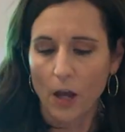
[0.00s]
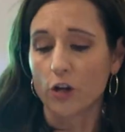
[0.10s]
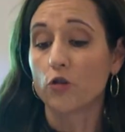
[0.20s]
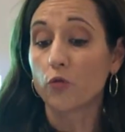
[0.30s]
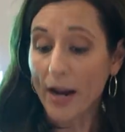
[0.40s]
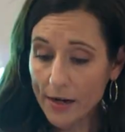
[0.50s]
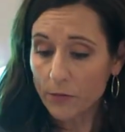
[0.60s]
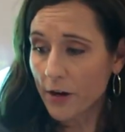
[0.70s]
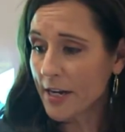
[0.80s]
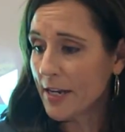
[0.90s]
great
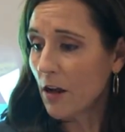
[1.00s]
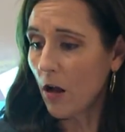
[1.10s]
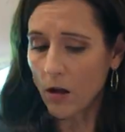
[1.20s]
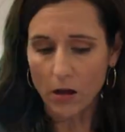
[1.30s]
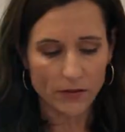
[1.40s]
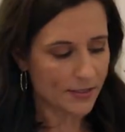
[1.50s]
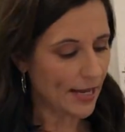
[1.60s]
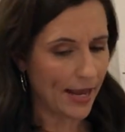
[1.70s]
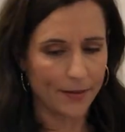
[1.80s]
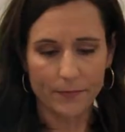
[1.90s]
reading all the
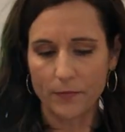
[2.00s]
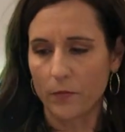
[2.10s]
same.